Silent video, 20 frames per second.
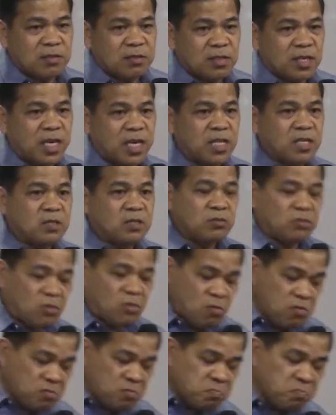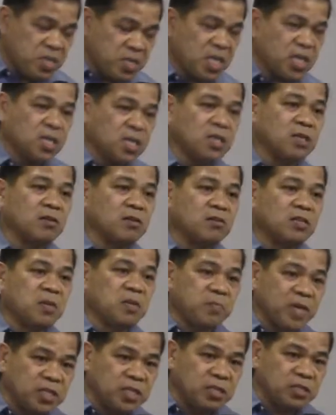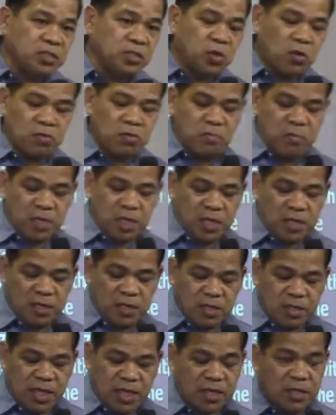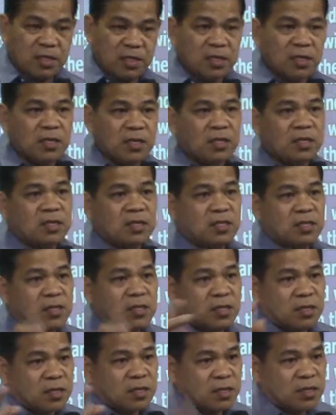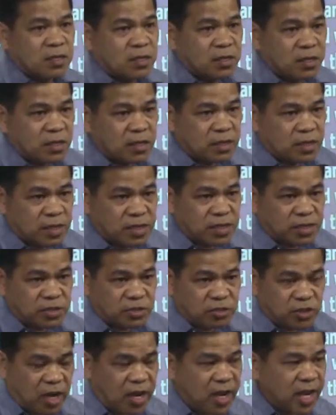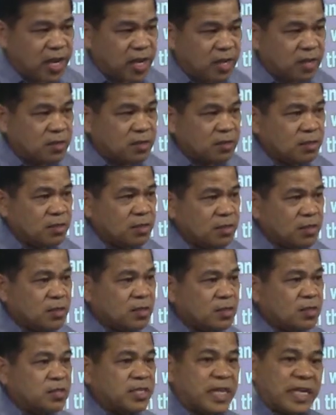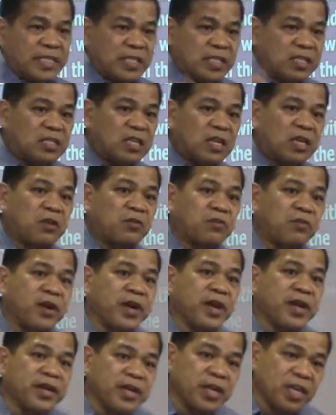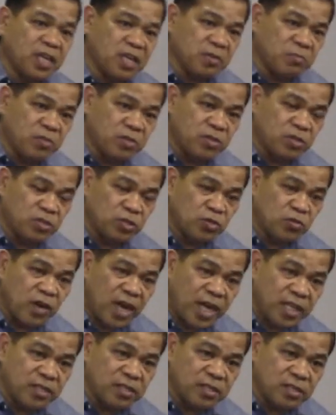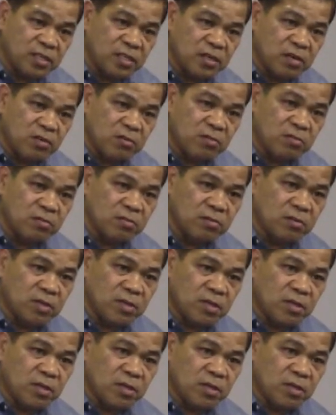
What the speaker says: The mother told me that her child doesn't require anymore to undergo